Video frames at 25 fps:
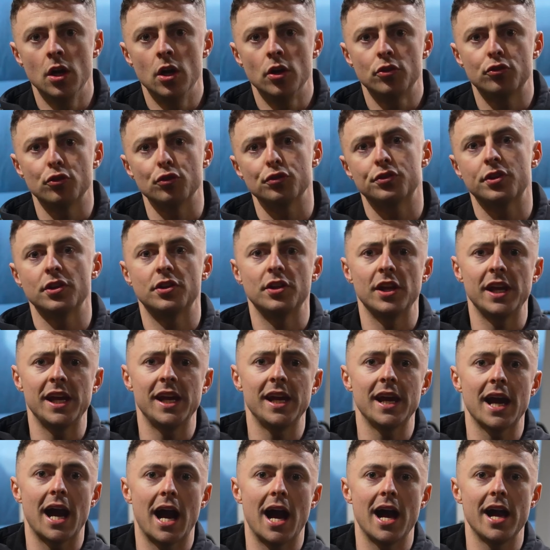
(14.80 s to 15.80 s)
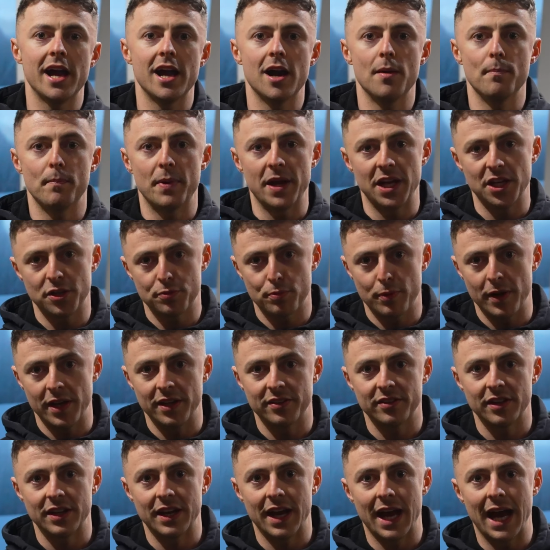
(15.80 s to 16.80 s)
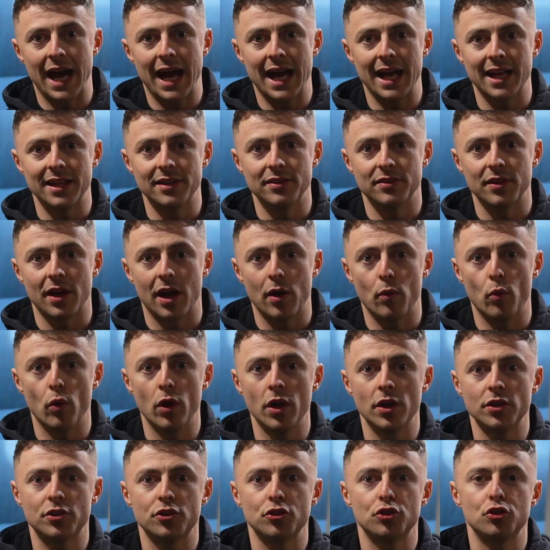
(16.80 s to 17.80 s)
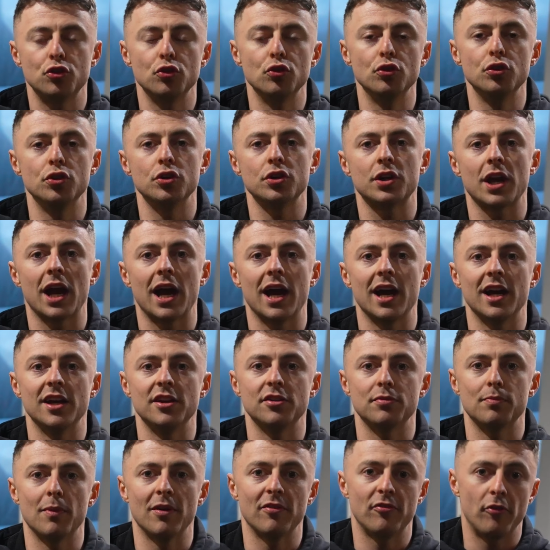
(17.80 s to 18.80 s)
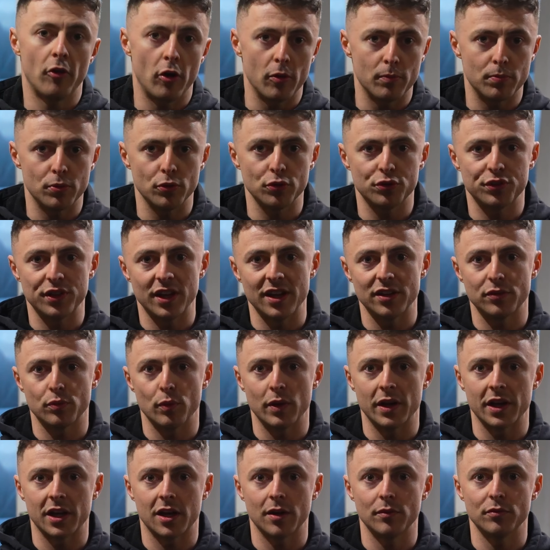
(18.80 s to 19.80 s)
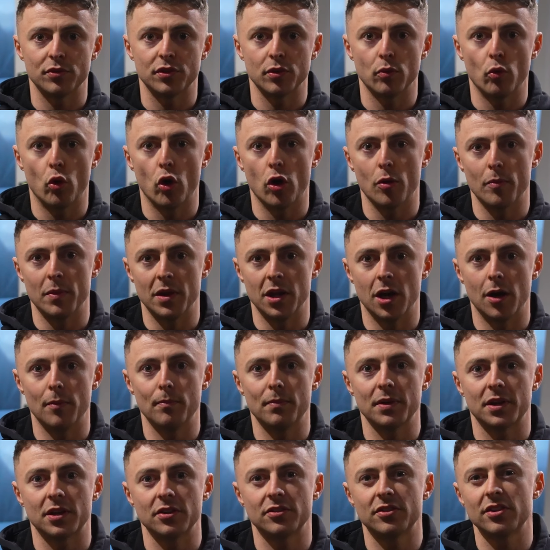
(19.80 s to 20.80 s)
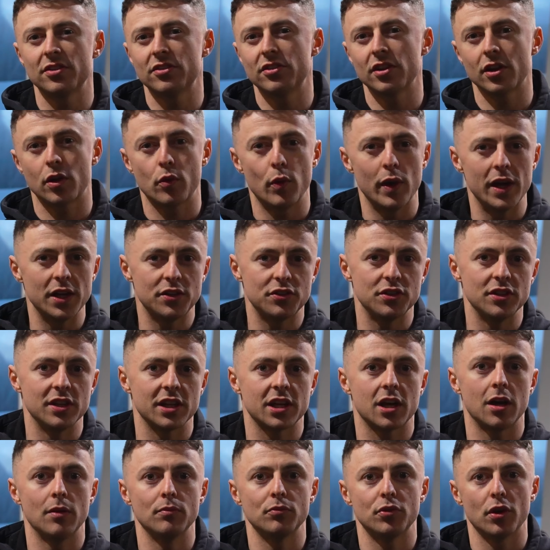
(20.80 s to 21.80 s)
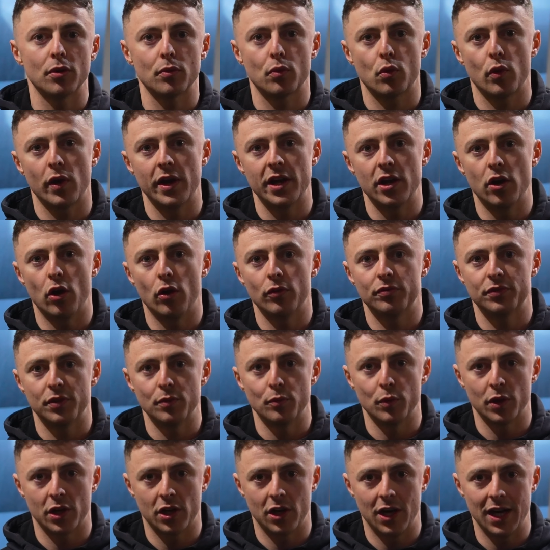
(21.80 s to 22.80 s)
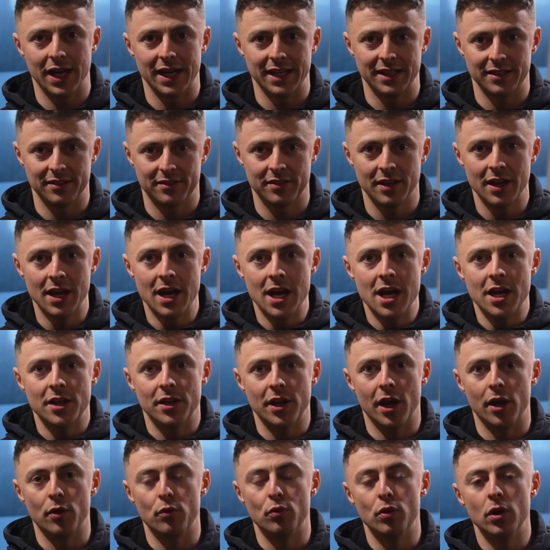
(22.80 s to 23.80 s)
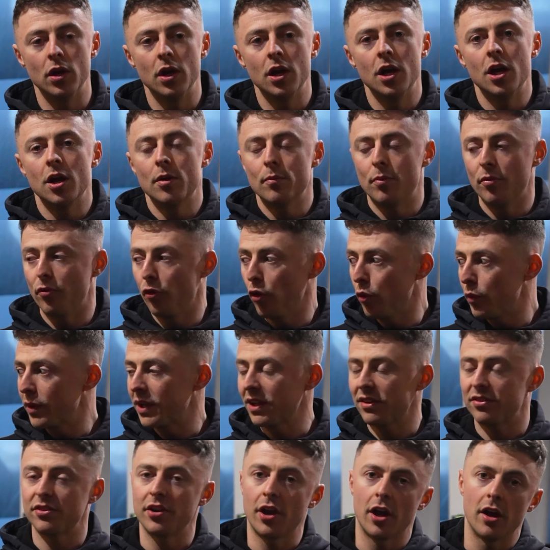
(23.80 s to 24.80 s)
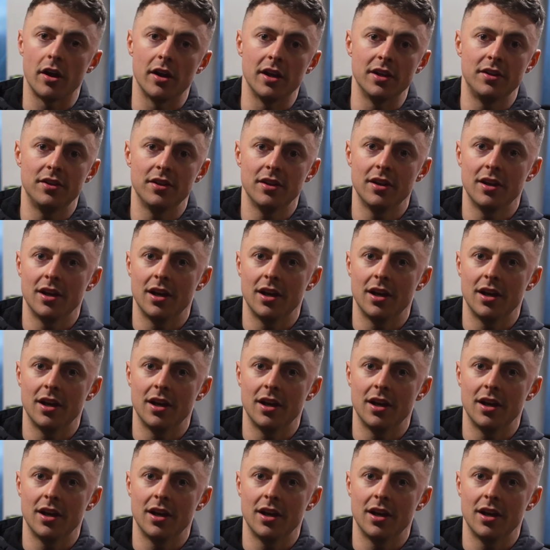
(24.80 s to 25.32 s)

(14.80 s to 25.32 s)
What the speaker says: So today I am bench pressing, and I wanted to show you guys my thought process when it comes to warming up, because this is a question that comes up quite often with clients. Now, before we get started,